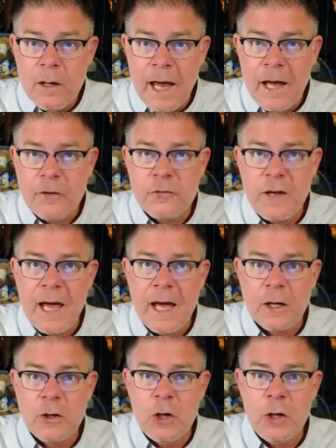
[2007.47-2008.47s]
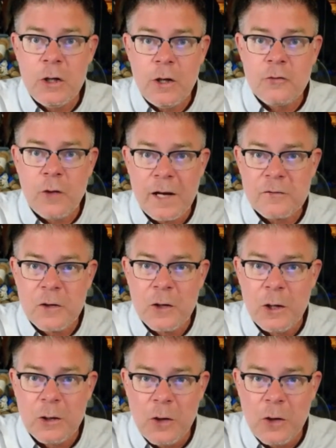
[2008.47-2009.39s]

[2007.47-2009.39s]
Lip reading: Hashtag good attracts good.